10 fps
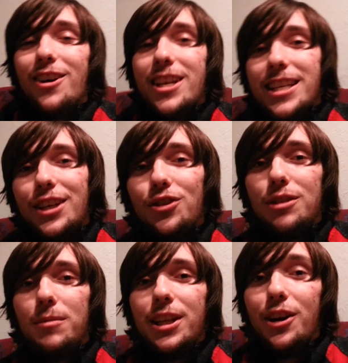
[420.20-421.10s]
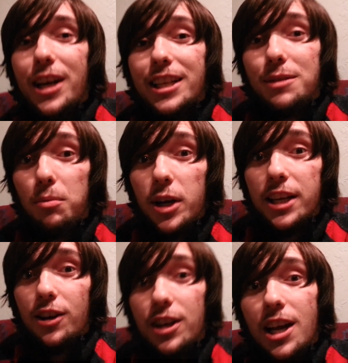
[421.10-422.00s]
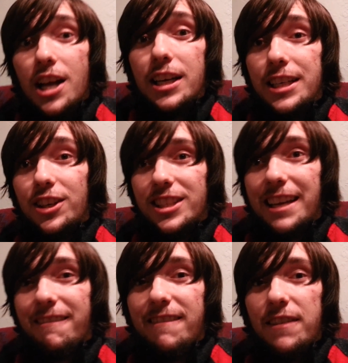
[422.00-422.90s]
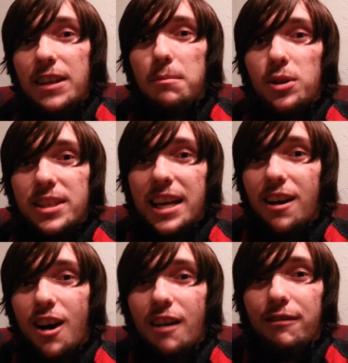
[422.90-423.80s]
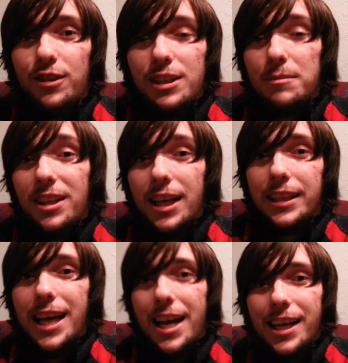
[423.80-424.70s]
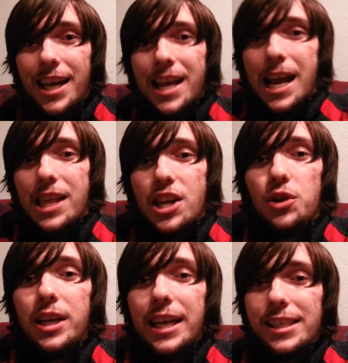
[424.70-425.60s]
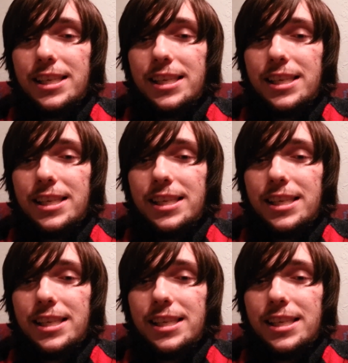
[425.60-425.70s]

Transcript: because I know someone there, and it's a pretty good deal. It's like 50% off or something like that, and then you can get